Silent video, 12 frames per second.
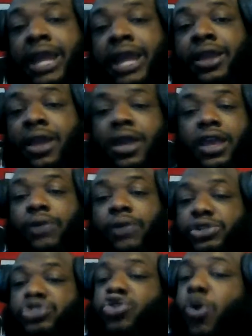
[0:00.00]
Like, it
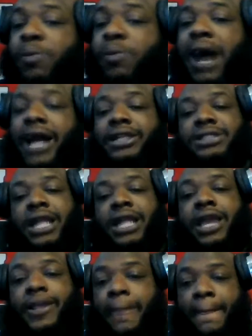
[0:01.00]
was nobody's. Like,